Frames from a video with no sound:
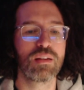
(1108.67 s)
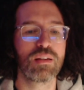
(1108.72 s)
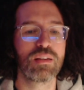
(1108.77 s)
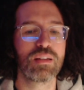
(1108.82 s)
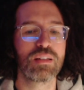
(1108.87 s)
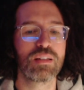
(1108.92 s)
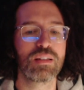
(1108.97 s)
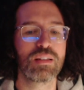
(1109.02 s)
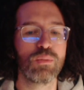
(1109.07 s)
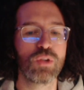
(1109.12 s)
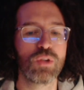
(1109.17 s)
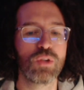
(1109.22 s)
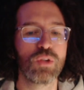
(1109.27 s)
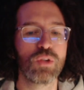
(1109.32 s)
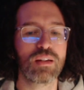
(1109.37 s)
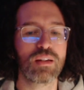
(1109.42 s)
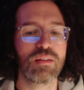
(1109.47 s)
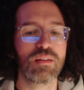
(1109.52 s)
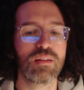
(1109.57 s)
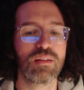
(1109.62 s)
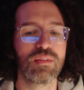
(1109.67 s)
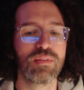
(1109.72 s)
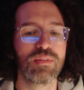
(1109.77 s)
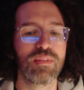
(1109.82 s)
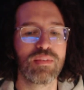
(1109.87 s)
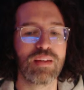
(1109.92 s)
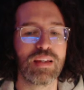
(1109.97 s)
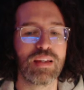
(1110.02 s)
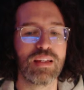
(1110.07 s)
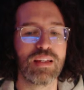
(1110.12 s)
the subjective
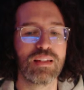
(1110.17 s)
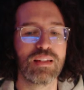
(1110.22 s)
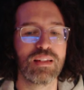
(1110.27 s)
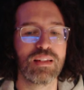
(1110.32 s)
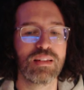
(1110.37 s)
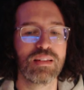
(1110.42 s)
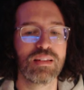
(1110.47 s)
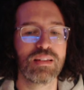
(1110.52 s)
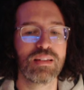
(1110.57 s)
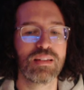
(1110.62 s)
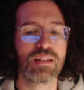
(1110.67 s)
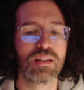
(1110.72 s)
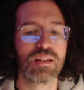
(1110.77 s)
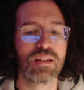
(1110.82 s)
is